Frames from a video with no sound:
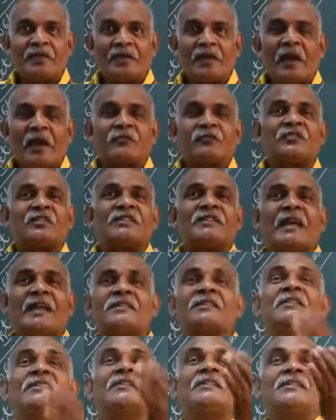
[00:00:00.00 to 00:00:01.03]
After
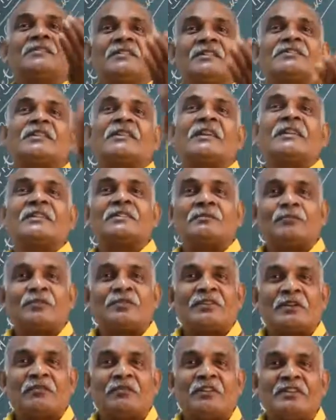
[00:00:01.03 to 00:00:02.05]
that, the second
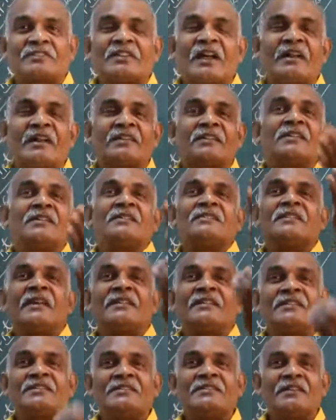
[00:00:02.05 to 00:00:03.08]
project will start, that
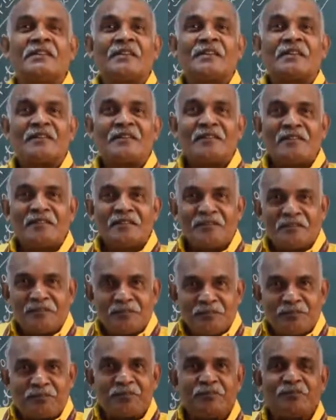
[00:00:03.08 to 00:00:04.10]
is
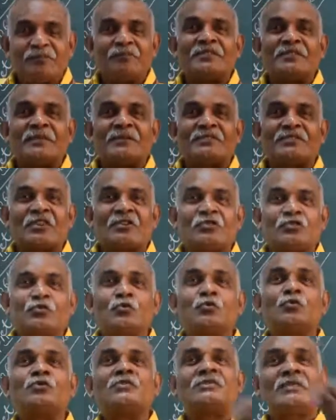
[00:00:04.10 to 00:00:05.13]
semesters
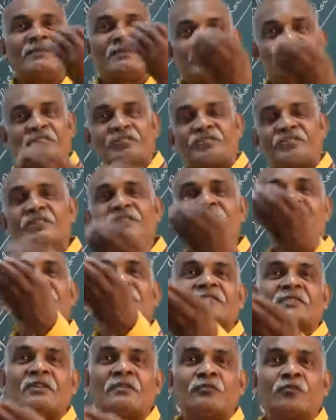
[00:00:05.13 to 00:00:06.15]
2, semester 3,
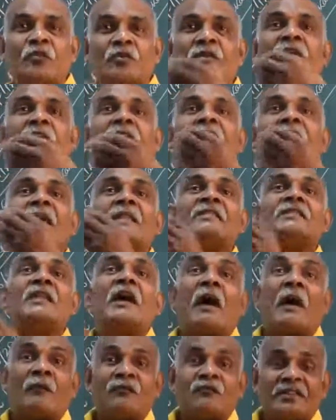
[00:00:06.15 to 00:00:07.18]
semester 4, and
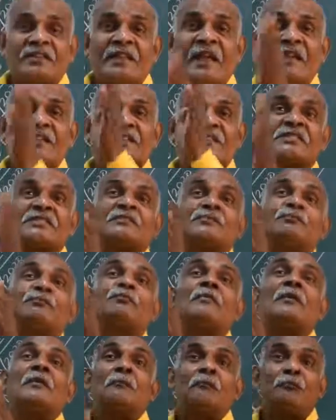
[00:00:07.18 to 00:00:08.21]
after that this
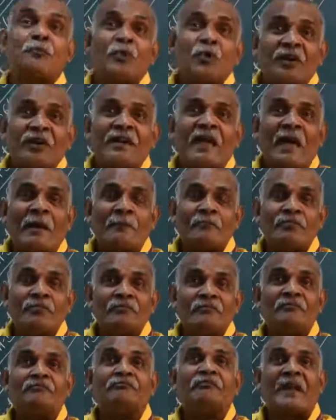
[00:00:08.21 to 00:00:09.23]

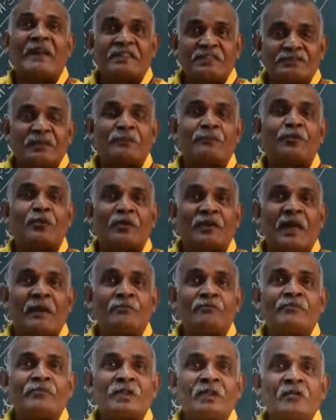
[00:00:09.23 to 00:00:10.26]
program, management
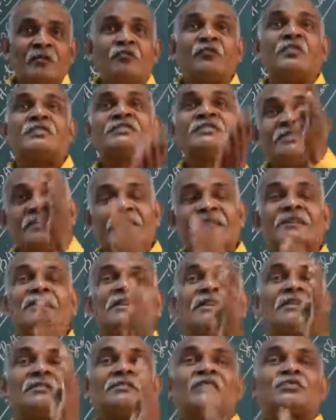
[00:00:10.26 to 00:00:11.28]
program, which
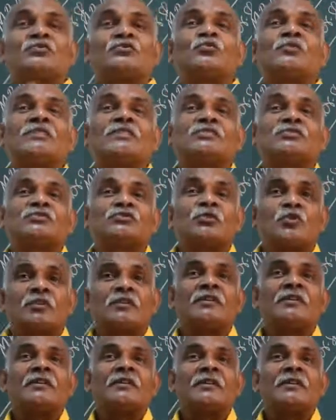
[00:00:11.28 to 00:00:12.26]
the students took,